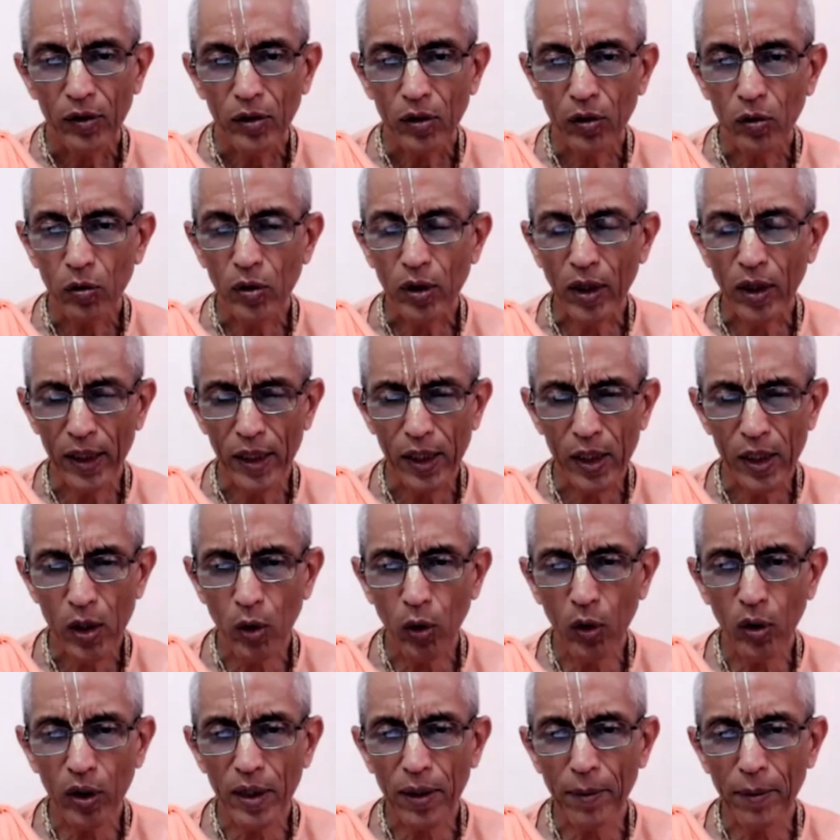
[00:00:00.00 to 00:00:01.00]
To
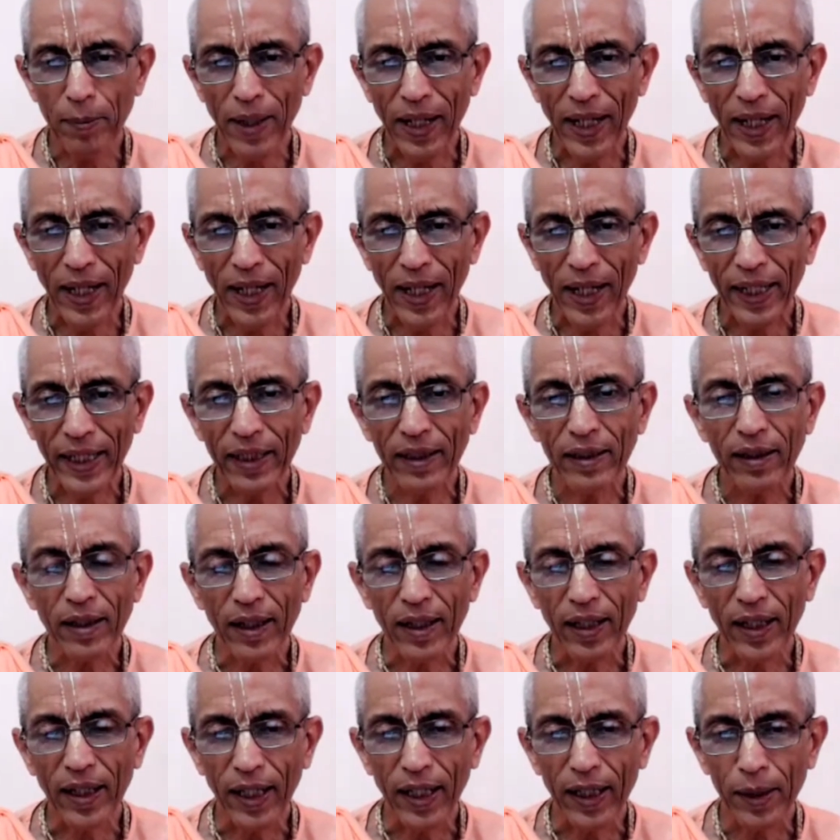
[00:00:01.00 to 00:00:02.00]
control the mind
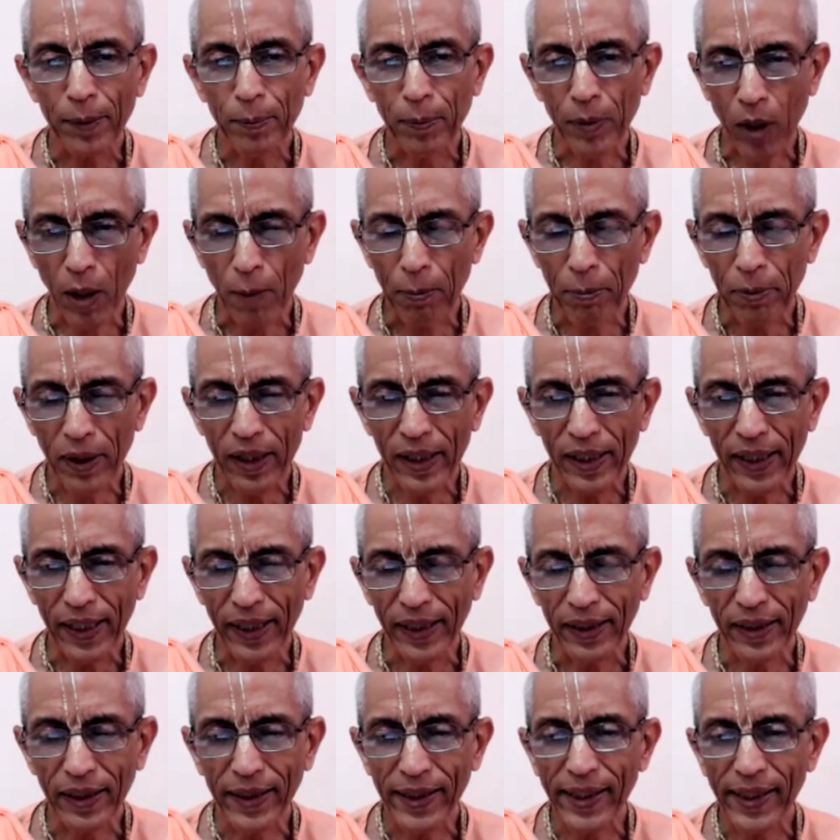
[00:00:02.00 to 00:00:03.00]
and properly
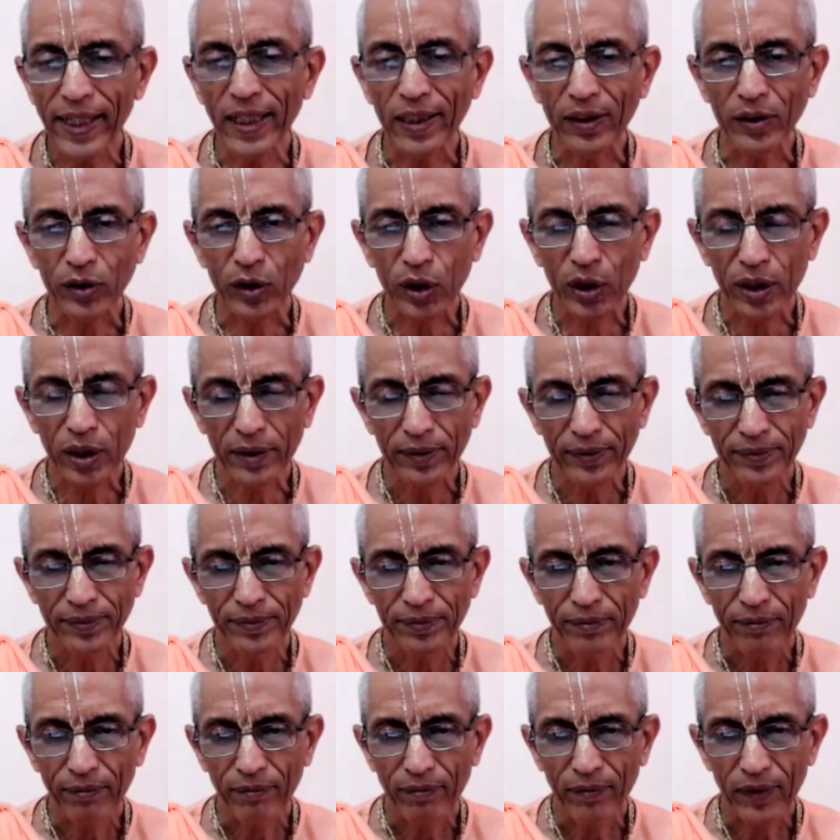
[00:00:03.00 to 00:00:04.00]
engage
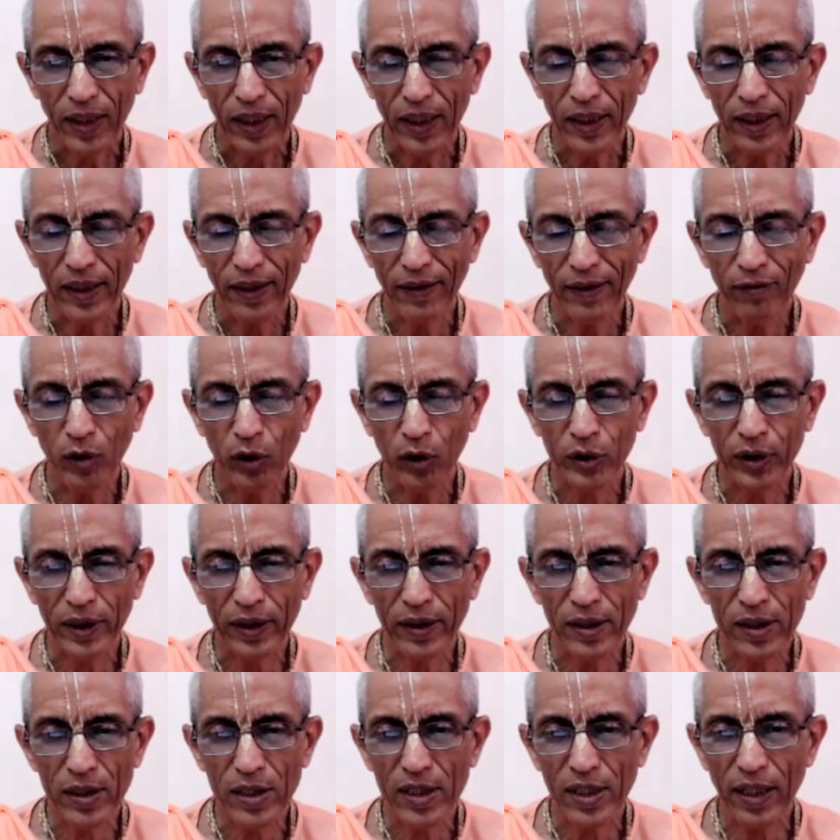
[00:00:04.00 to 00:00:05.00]
in
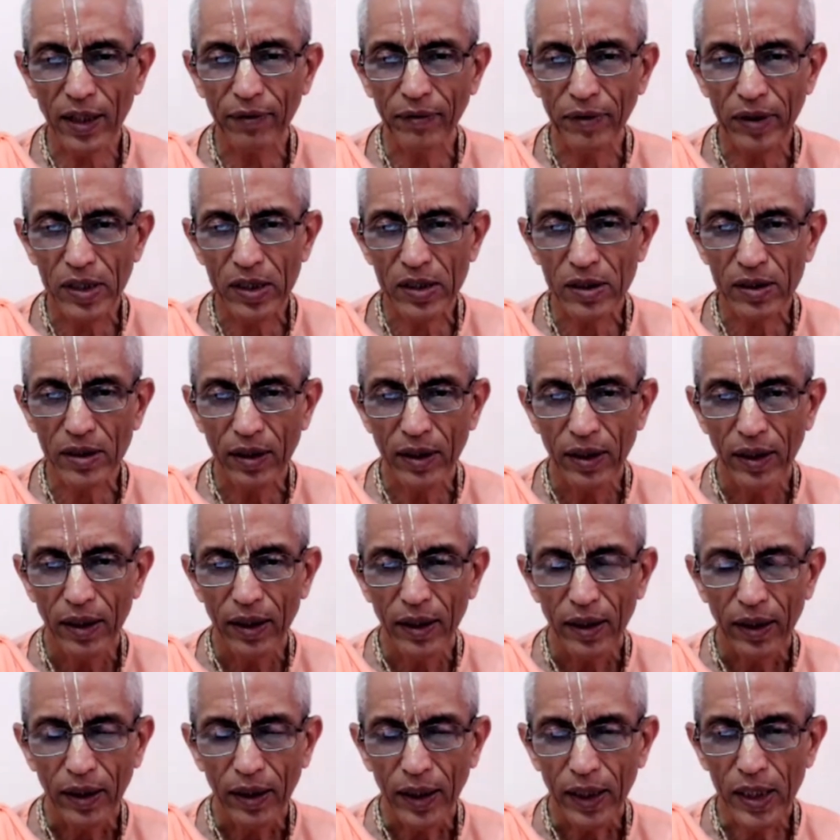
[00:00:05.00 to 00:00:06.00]
devotional service
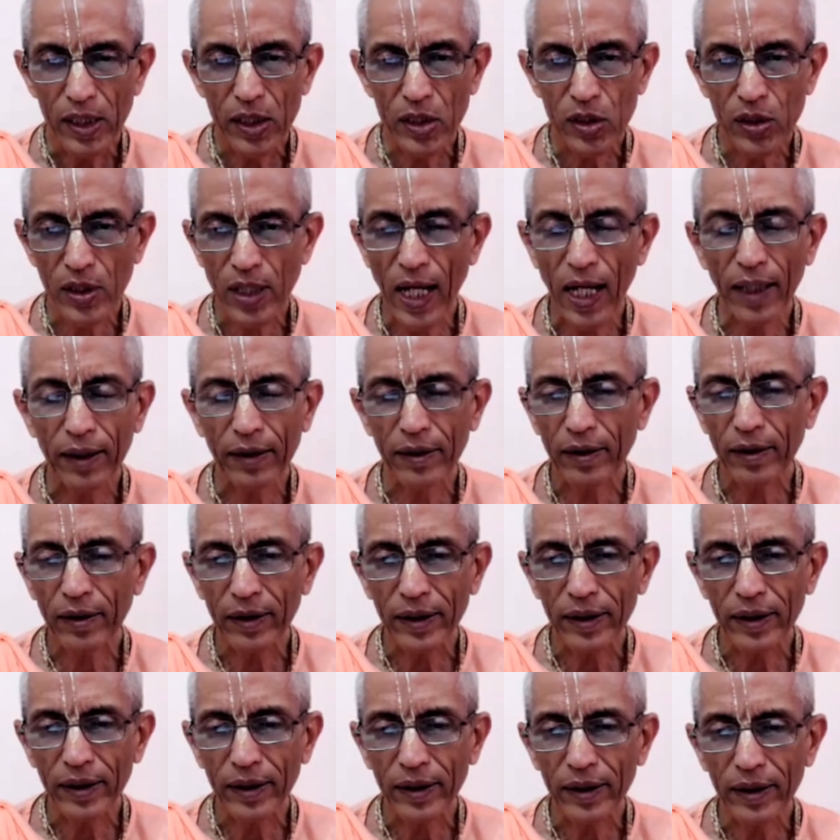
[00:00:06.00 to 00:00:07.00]
is
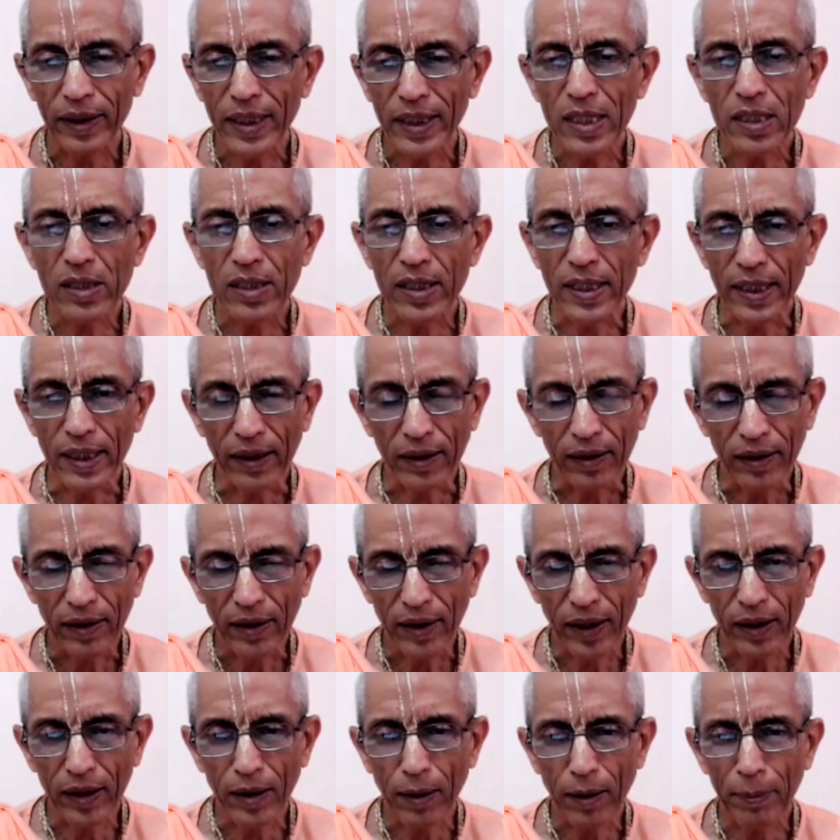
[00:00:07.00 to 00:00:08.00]
not easy
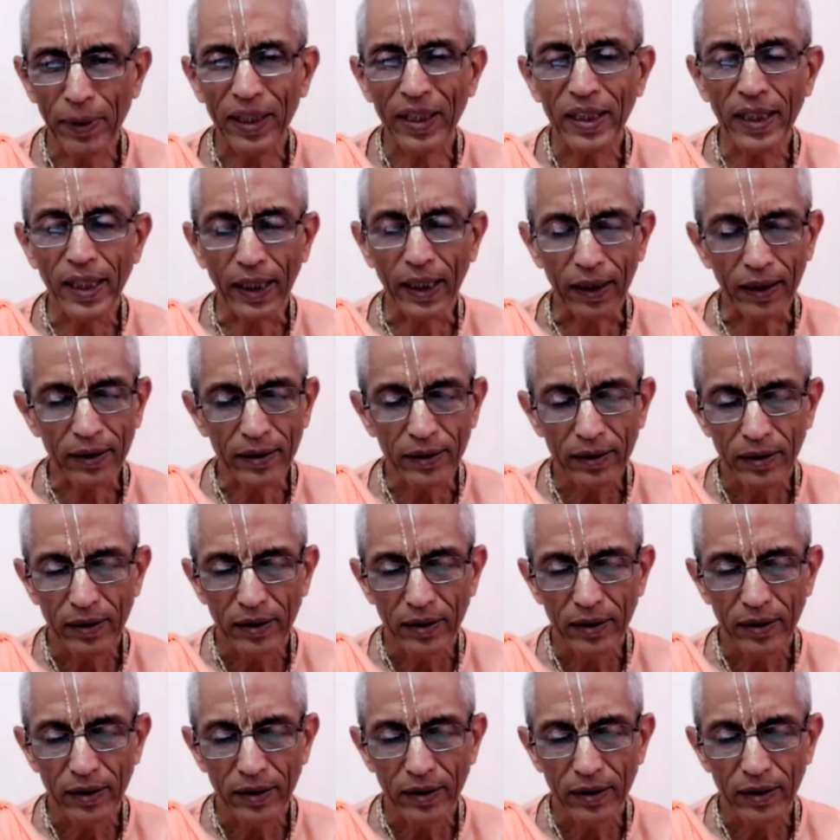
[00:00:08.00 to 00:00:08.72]
in the beginning.